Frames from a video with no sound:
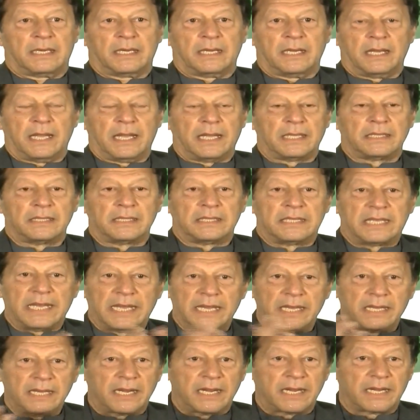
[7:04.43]

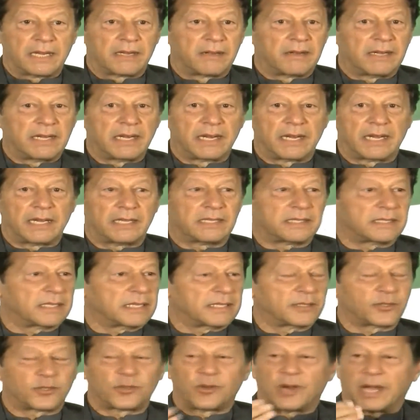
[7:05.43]
And then I
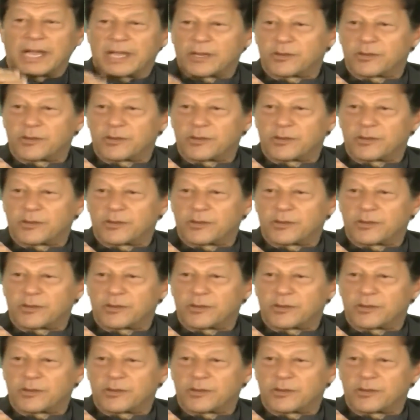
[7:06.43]
realized that,